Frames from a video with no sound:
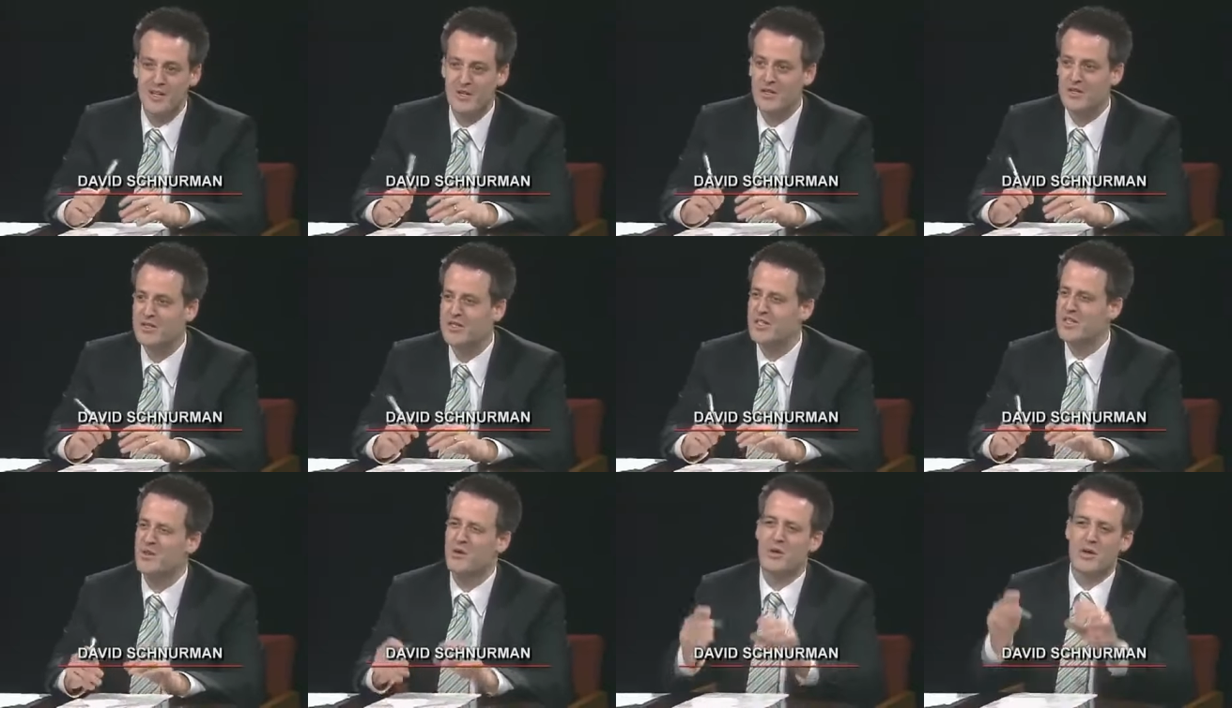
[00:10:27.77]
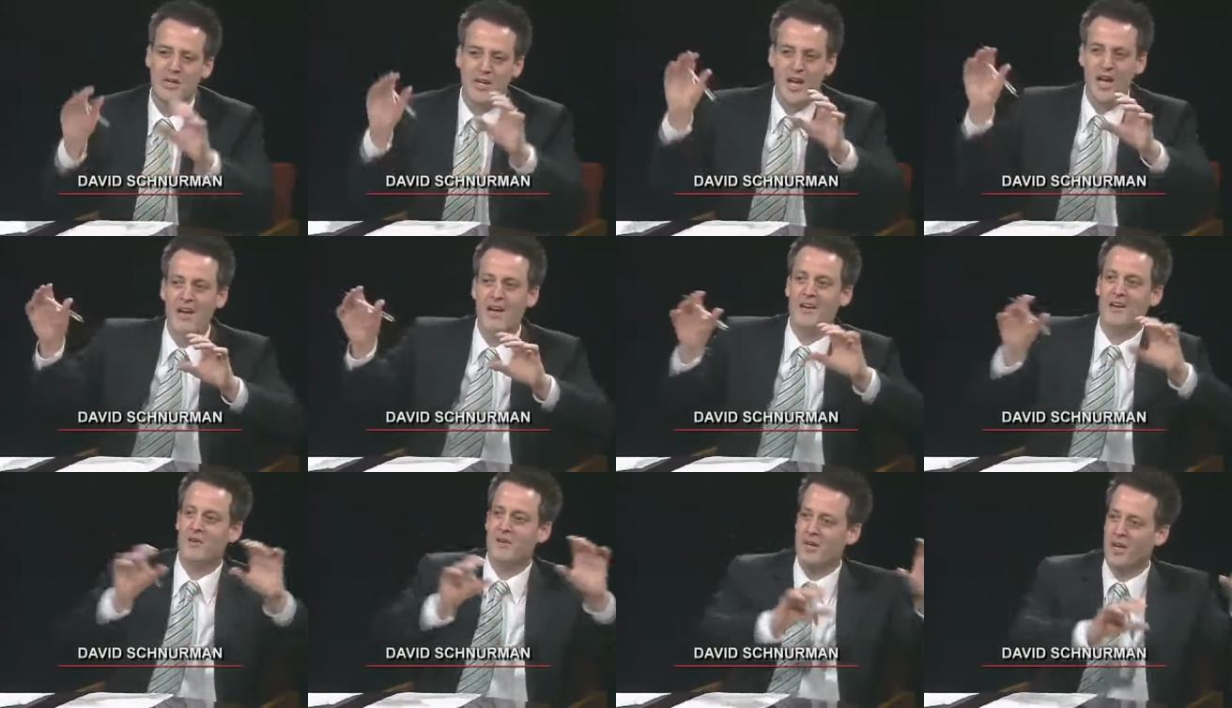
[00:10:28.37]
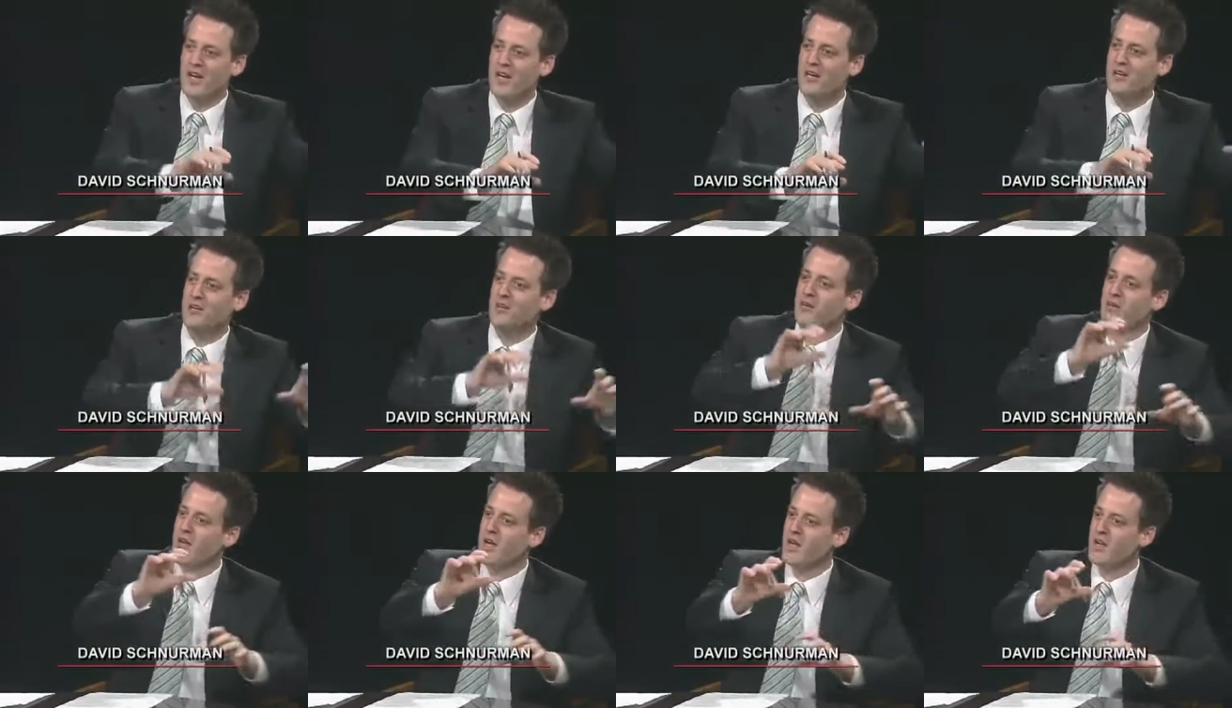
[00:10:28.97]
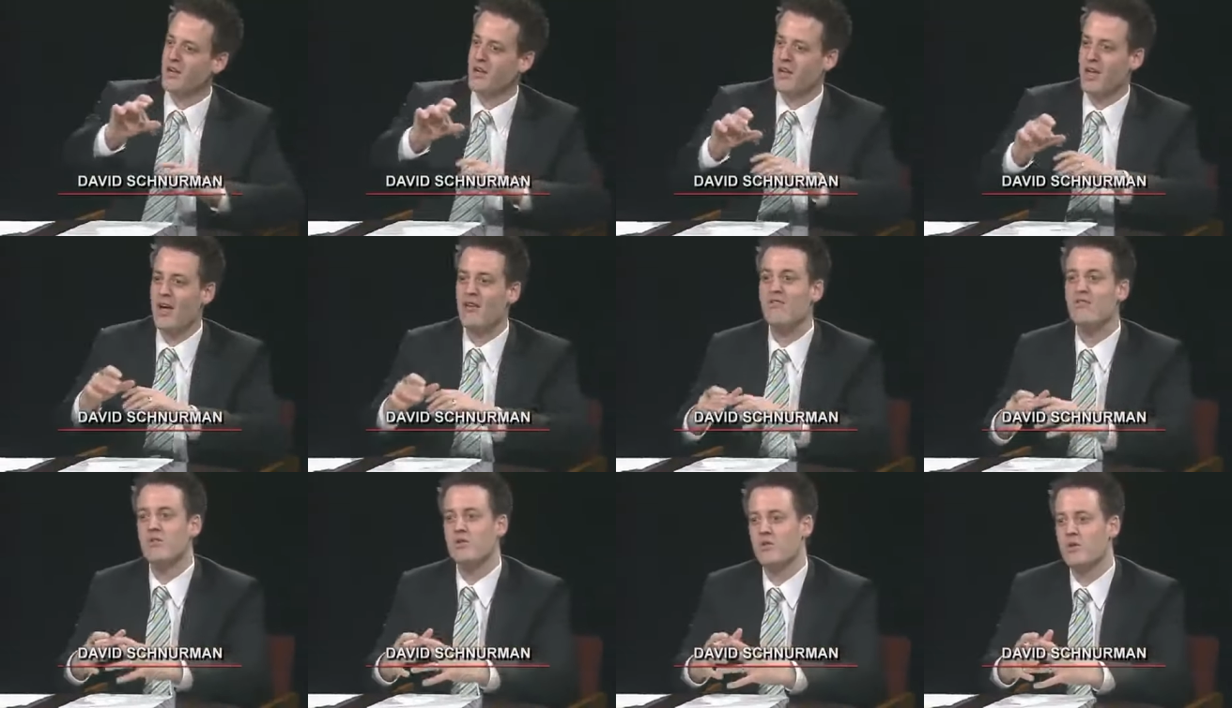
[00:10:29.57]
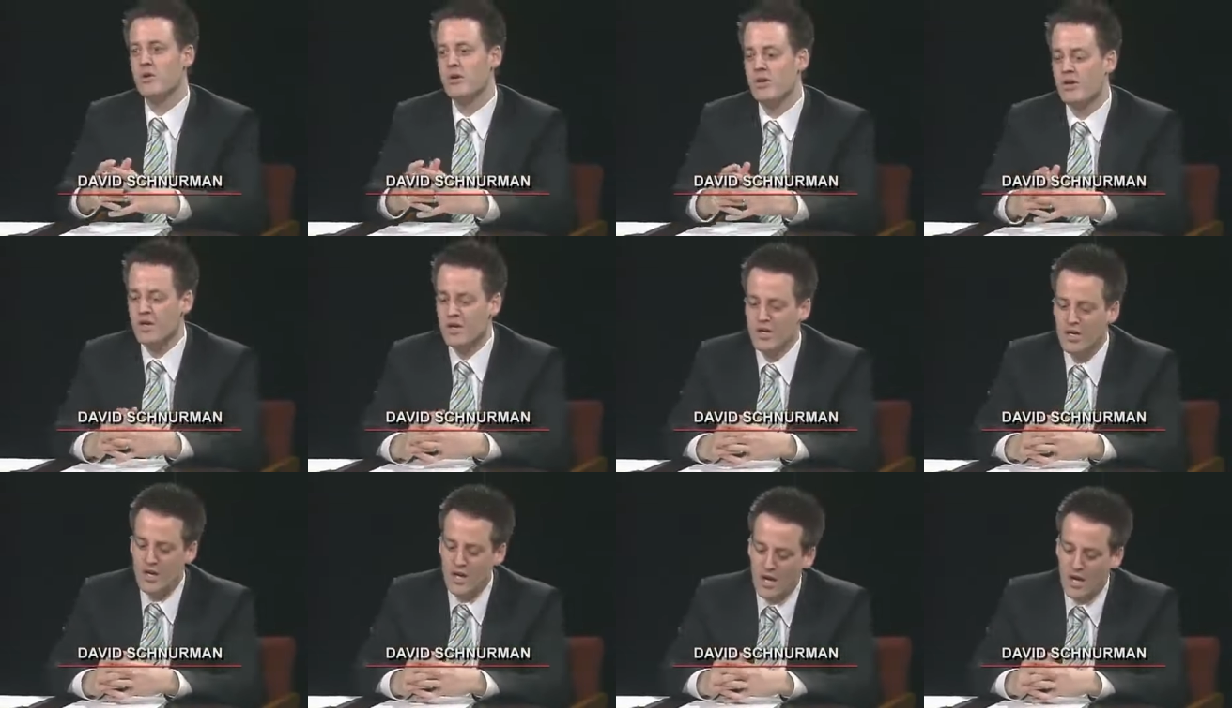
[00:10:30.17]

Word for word: you see organic, organic, organic everywhere.